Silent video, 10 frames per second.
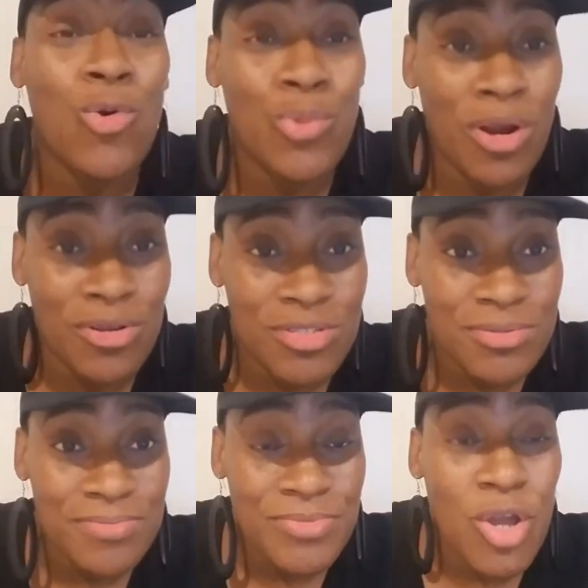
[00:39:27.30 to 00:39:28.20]
words.
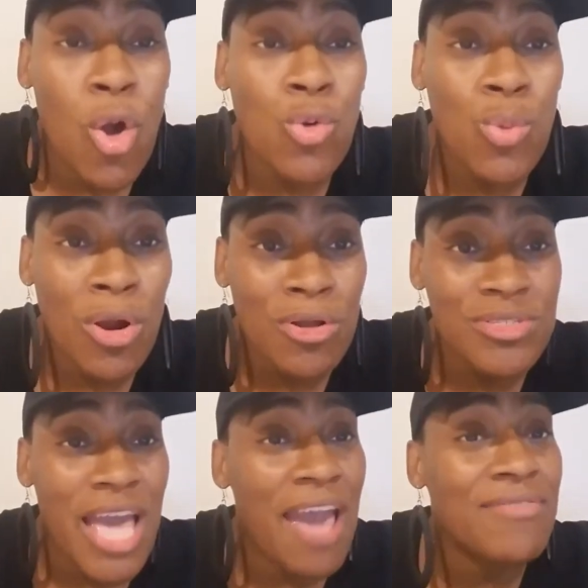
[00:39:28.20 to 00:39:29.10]
Code
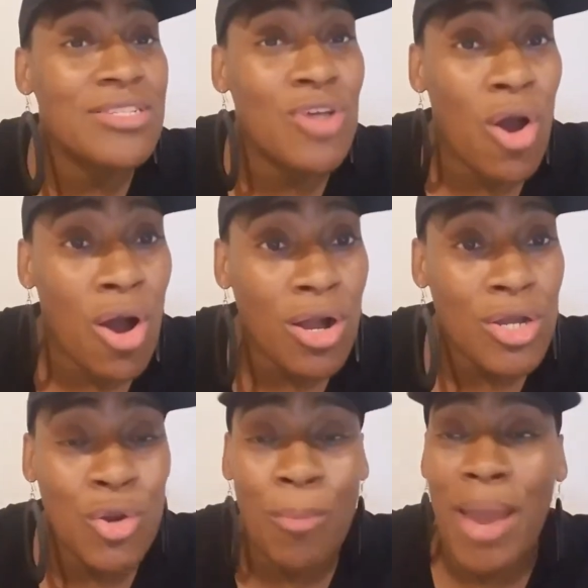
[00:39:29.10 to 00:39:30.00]
words, have the talk,
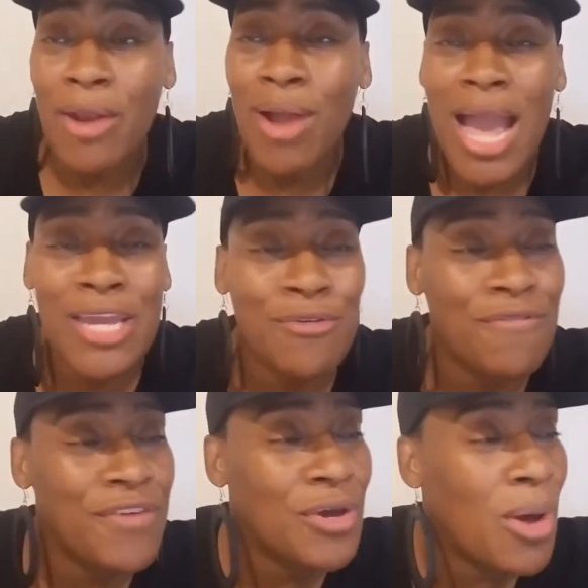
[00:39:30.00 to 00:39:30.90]
no matter how you
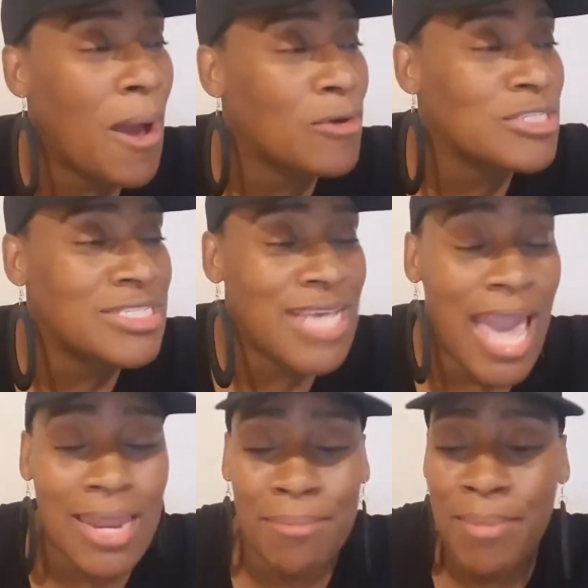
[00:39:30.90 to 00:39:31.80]
feel, how
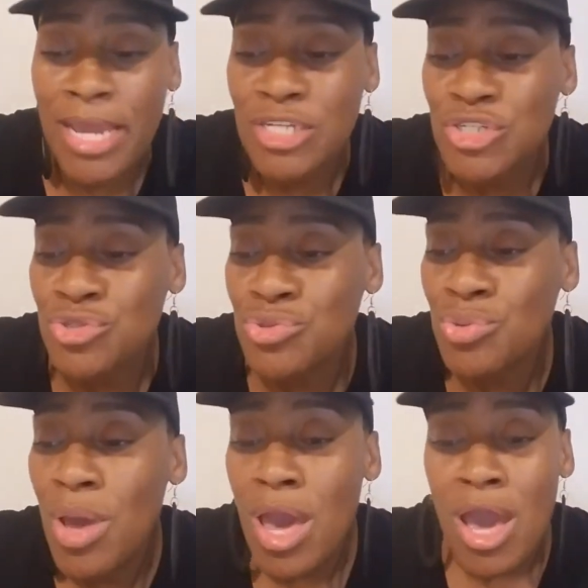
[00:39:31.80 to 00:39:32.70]
sad it makes
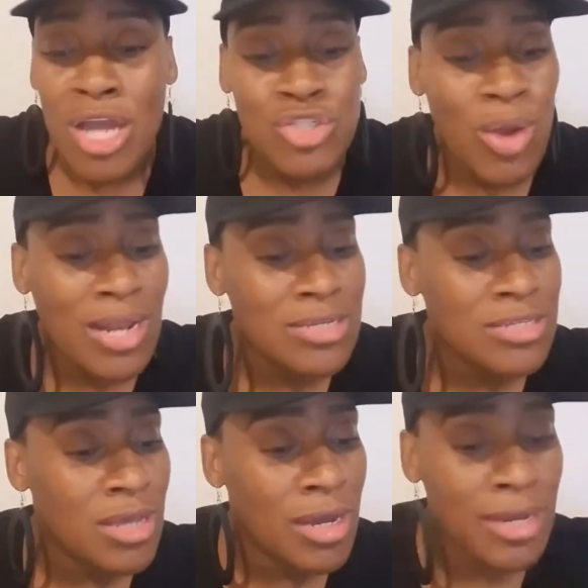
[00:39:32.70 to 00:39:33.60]
you. Try to
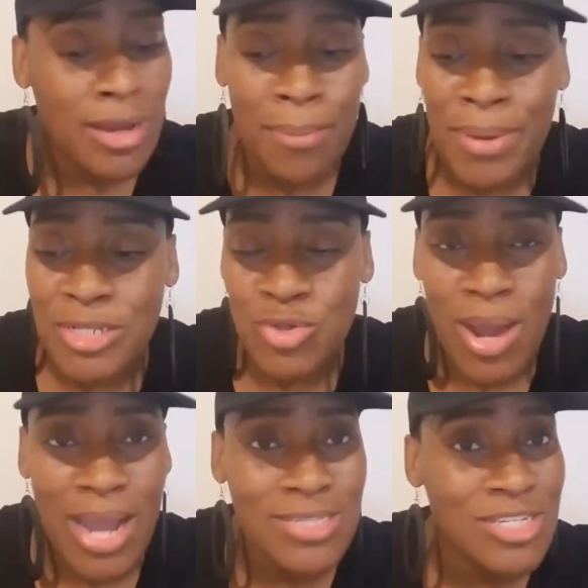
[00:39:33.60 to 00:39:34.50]
suck it up and
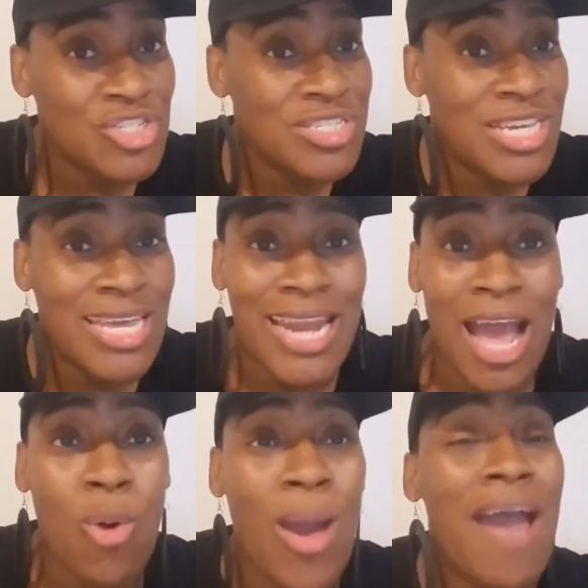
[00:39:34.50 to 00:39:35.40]
try to just get it
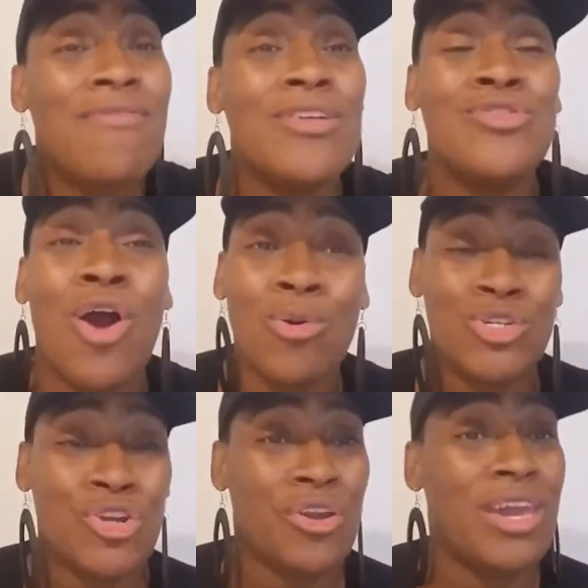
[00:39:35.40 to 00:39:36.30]
out. Have the talk
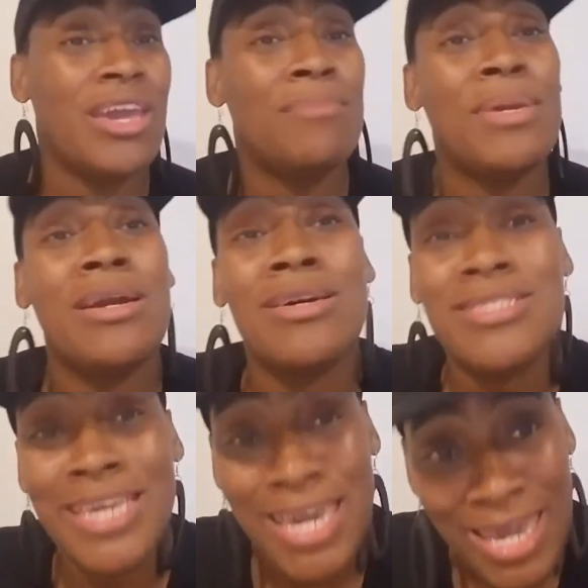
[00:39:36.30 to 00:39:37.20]
with your kid, because
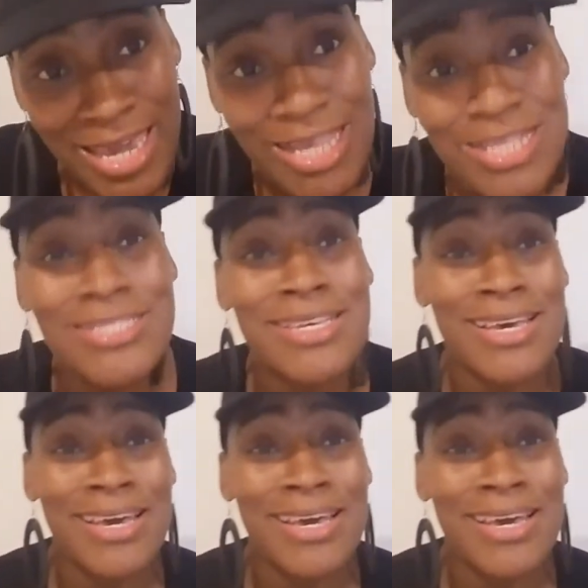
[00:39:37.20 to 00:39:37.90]
kids